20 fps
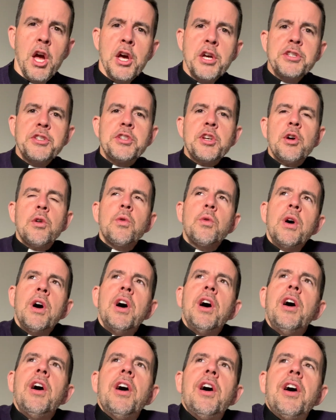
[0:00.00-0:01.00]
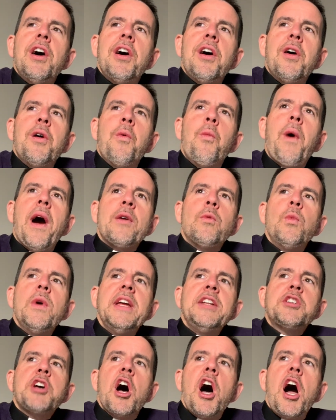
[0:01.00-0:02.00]
So when we
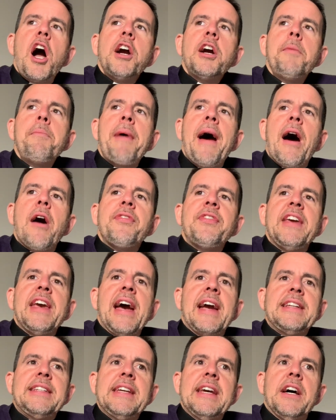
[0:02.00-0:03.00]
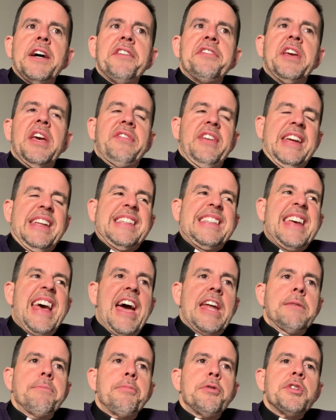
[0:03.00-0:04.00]
talk about the idea of giving
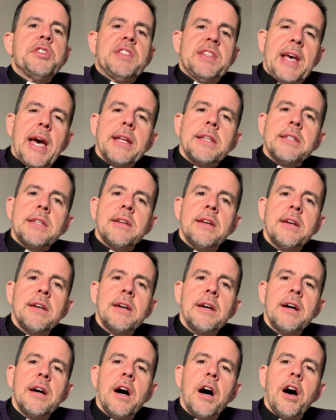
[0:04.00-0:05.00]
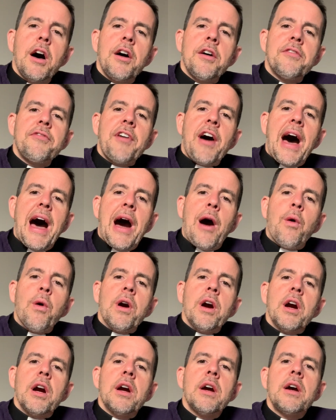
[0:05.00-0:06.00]
10% of
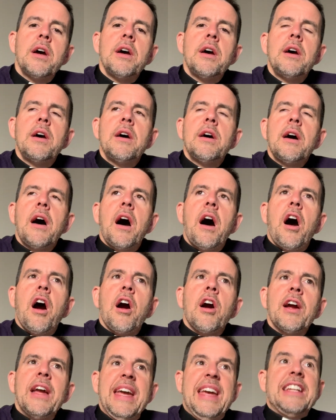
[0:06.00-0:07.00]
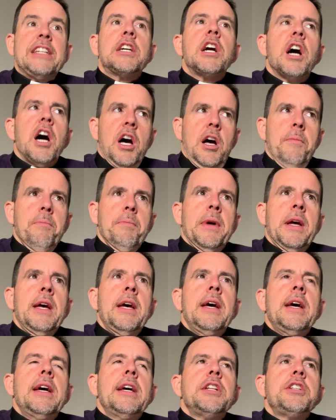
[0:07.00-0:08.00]
our income
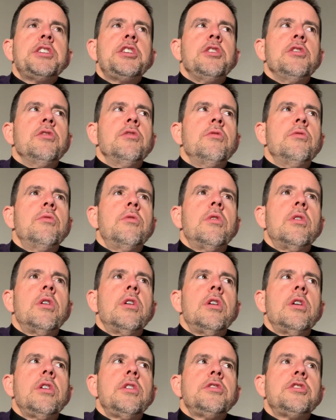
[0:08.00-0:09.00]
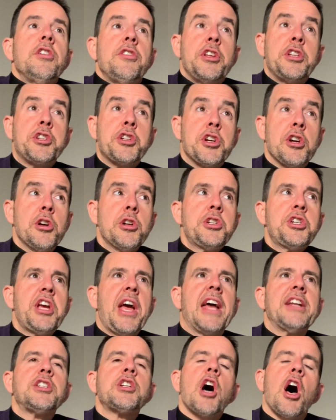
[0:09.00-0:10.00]
to the church
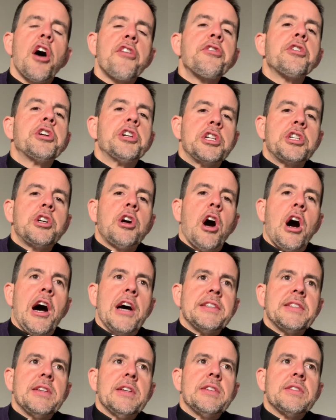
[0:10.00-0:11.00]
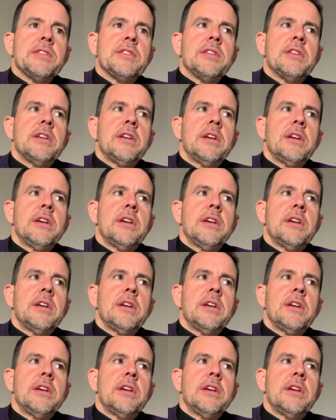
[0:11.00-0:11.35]
and to other good causes,